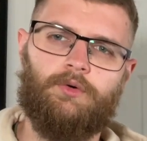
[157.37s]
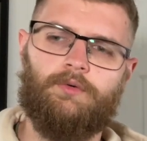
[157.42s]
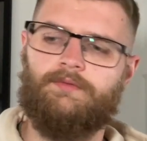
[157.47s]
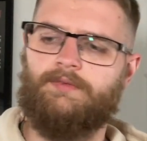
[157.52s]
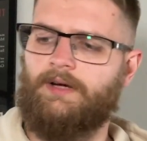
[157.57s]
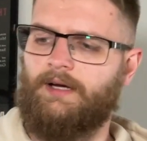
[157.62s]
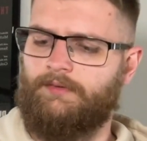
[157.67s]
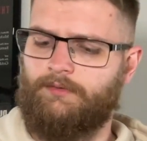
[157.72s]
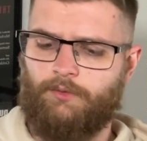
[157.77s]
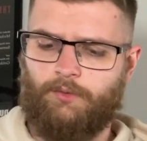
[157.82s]

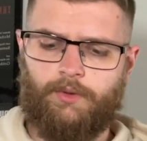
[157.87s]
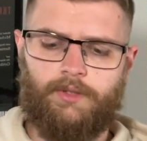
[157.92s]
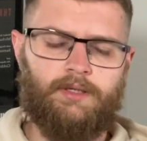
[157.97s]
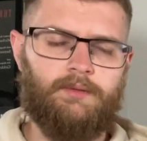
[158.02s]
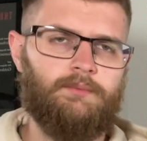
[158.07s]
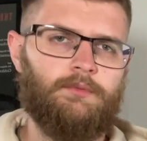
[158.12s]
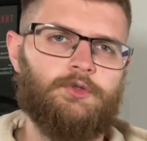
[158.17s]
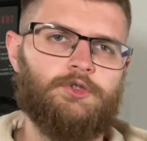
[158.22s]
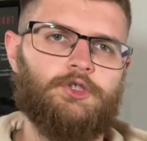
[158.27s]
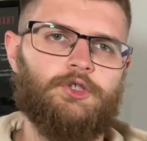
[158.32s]
5 quid,
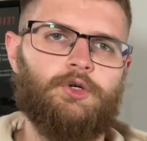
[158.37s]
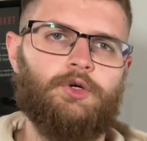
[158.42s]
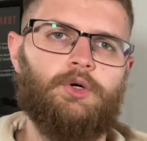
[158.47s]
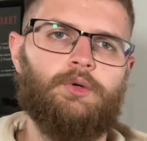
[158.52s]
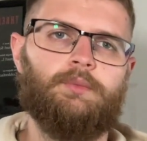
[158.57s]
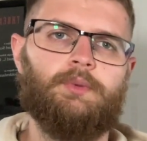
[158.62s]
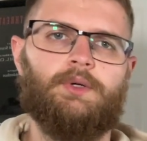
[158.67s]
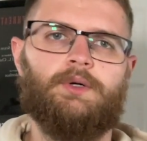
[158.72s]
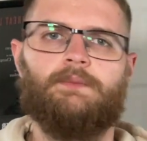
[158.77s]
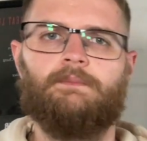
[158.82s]
I'm not sure,
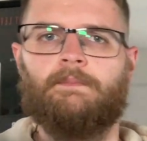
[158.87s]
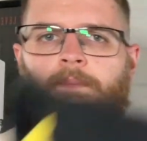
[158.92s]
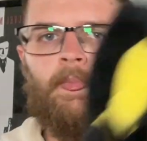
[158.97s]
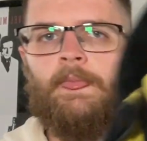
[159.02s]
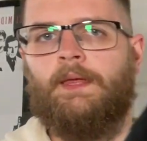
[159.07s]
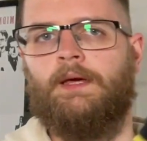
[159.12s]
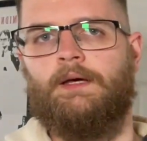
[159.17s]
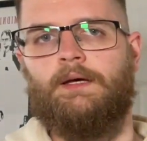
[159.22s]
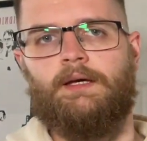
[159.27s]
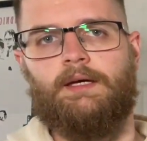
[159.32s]
but
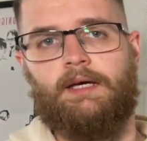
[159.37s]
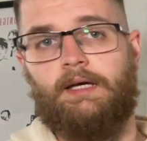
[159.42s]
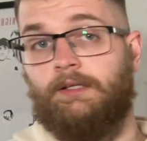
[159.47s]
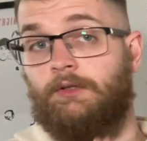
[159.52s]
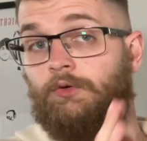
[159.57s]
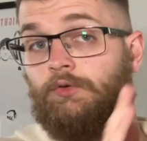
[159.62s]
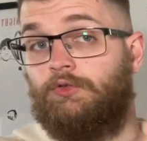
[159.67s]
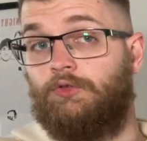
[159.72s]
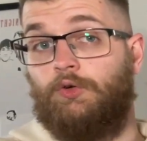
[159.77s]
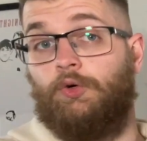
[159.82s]
it
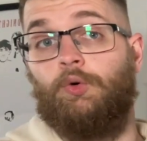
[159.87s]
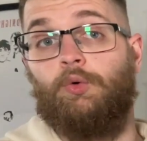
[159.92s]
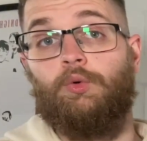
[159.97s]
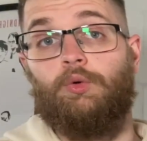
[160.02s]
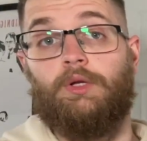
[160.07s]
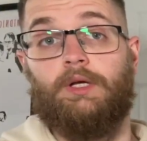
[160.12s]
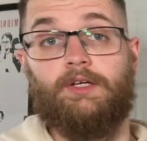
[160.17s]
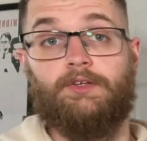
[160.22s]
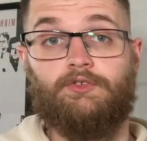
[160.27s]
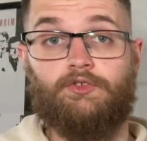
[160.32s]
looks
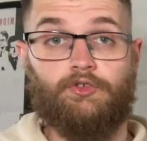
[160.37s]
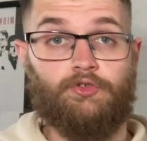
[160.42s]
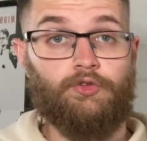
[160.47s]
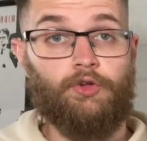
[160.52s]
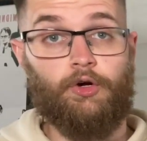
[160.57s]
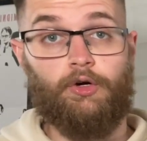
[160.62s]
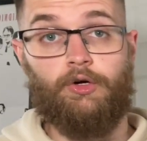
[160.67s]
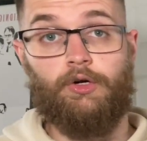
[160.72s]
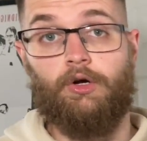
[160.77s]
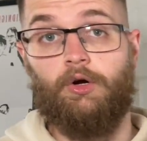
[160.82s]
cool. It's just
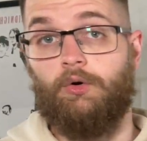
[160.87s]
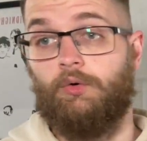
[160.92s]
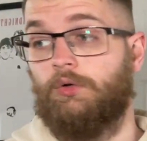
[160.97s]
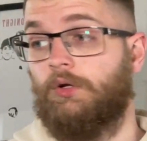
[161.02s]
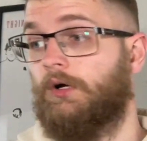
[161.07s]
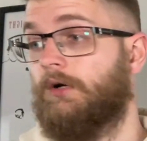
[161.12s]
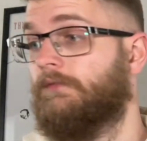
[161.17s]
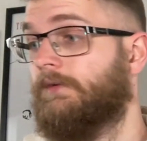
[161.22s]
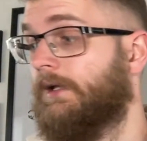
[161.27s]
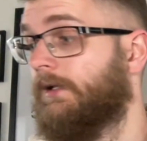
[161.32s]
not got a whole
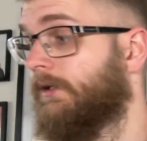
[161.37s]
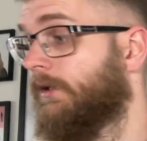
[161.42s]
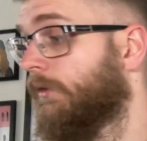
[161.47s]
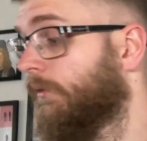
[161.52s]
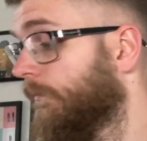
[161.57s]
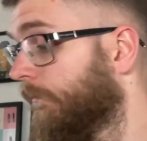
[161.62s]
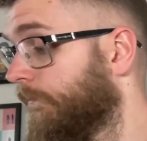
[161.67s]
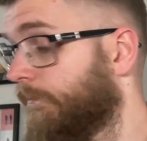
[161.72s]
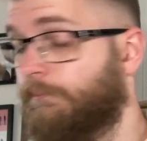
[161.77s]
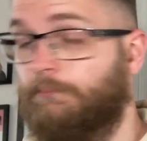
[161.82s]
lot of value,
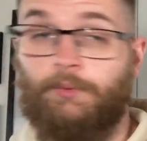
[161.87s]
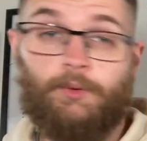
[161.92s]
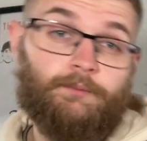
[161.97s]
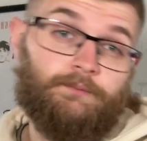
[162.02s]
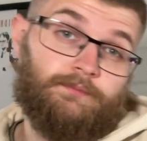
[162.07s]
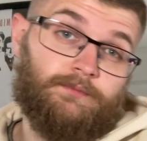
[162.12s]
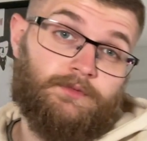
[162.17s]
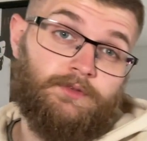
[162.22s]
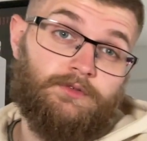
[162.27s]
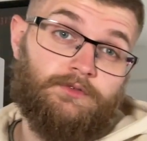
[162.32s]
but
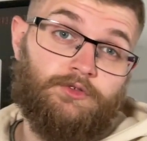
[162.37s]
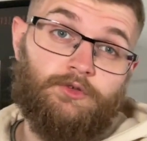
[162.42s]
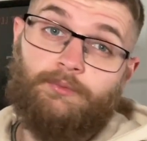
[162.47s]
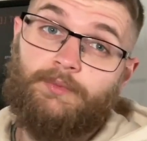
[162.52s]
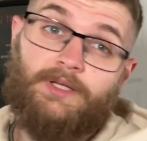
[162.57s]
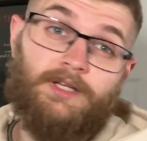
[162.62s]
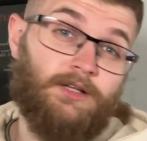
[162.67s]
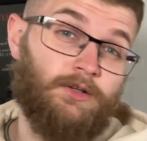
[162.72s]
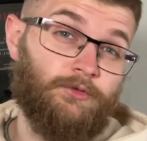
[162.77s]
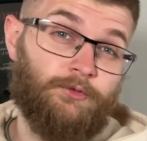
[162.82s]

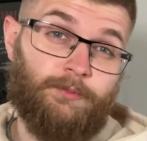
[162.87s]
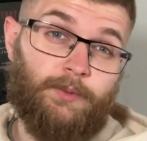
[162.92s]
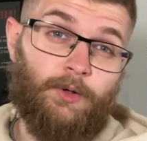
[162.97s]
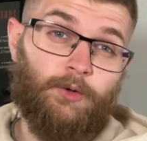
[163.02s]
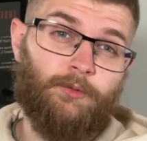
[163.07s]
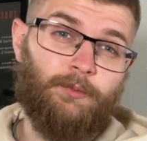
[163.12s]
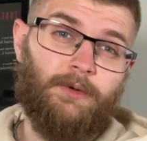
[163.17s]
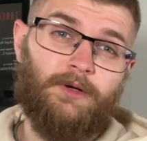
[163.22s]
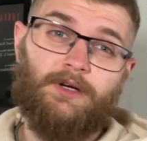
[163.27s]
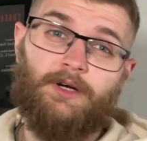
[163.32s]
somebody that loves
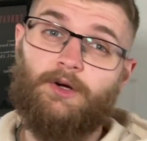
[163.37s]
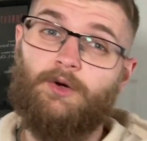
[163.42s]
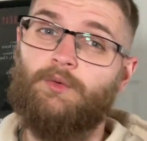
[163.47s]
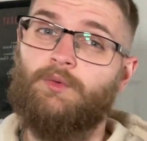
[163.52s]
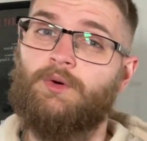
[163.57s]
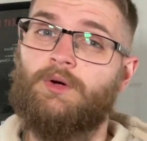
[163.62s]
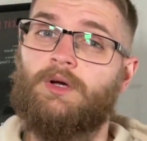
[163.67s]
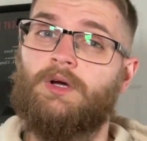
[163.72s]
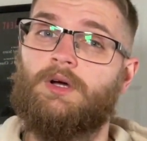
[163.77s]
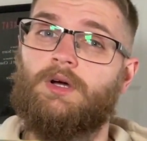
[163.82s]
Pokemon Go
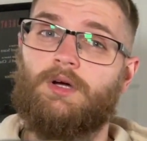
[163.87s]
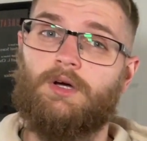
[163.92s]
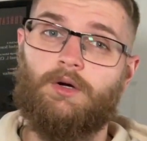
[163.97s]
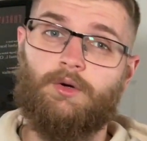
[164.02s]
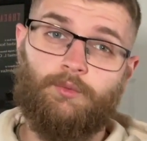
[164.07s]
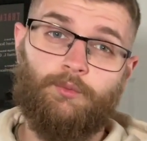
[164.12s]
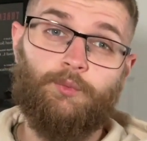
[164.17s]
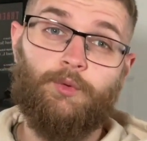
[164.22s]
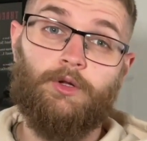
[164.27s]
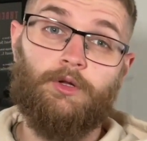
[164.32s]

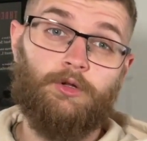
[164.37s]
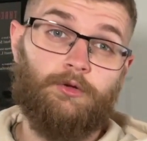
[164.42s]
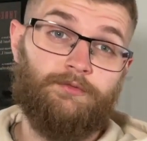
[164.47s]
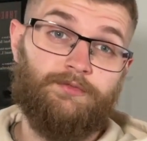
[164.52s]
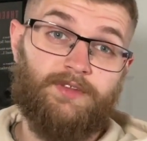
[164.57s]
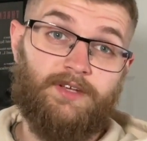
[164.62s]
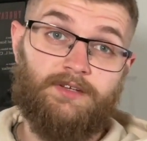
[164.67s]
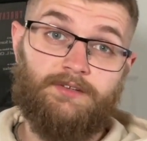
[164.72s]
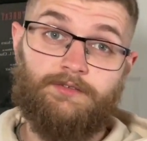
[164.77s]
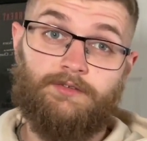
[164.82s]
will love
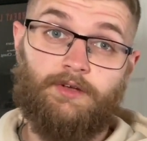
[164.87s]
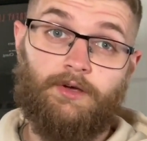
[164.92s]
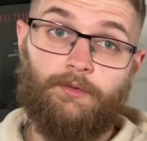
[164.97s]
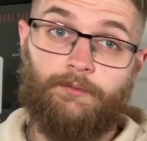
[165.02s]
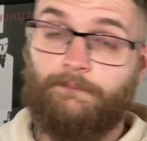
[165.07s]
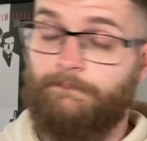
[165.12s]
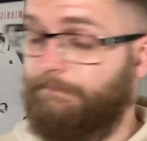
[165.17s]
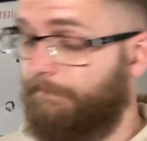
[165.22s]
this, so